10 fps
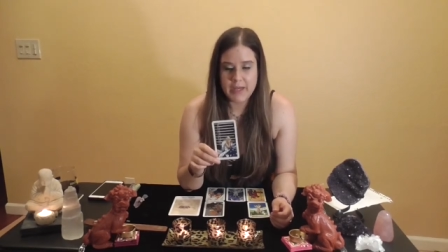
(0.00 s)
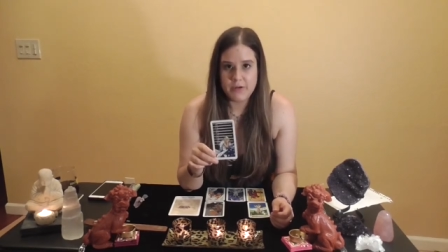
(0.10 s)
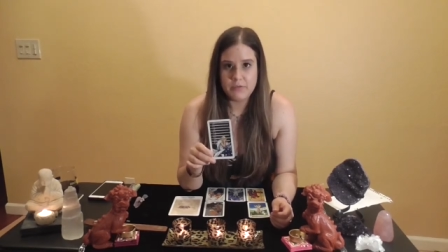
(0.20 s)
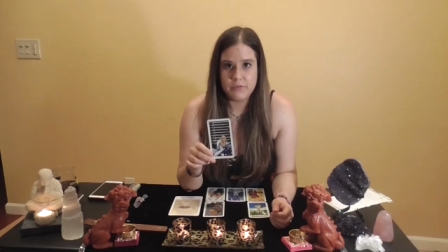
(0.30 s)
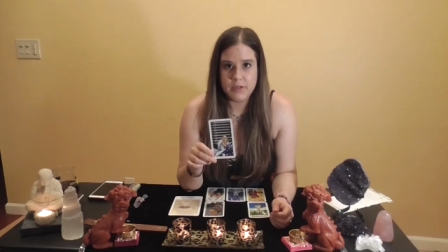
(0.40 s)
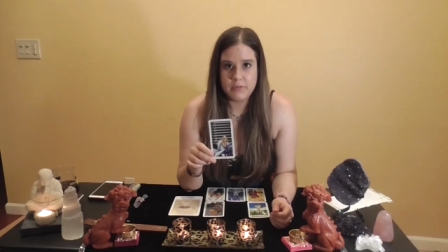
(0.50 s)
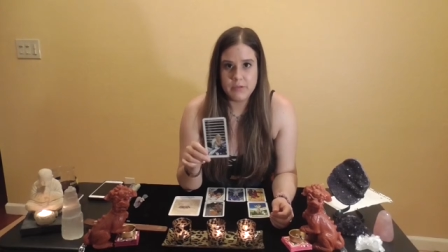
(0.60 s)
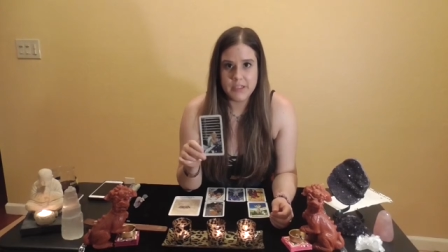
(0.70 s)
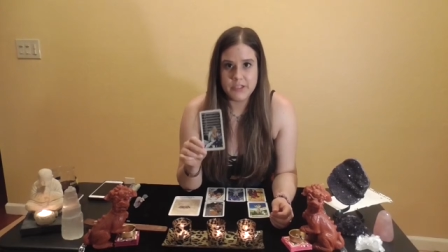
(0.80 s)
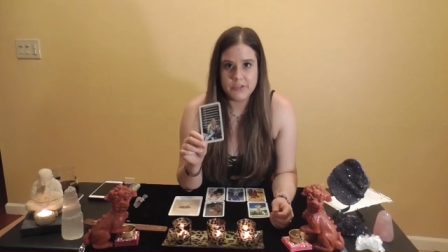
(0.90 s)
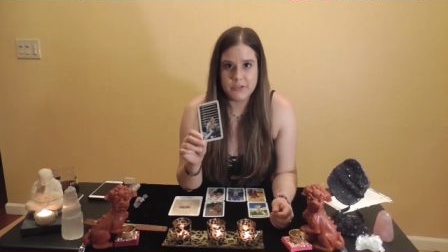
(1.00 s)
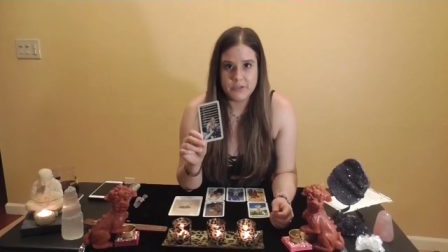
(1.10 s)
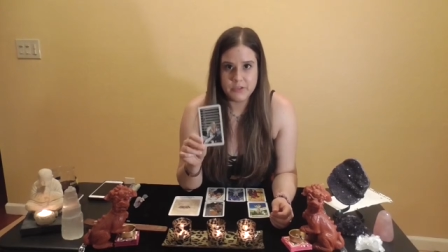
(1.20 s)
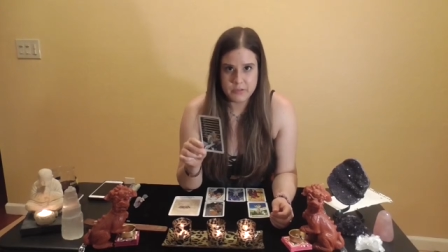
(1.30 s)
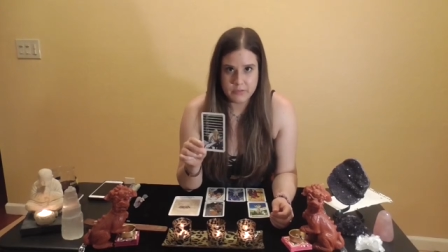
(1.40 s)
They don't know what to
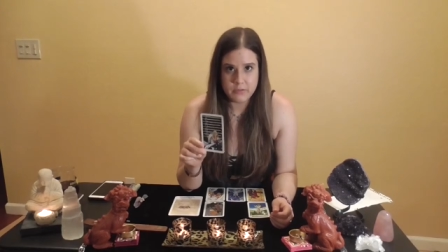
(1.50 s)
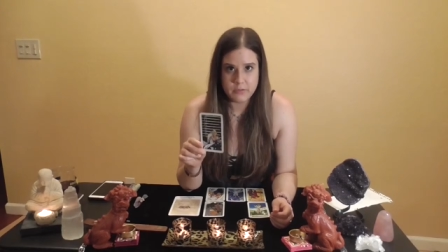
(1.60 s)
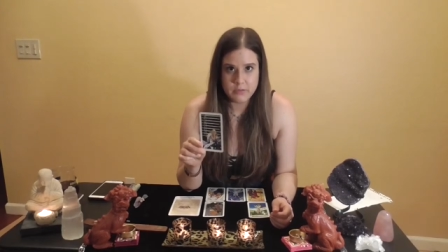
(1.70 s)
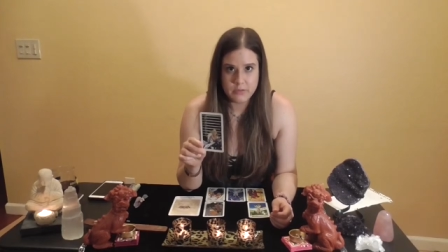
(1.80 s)
do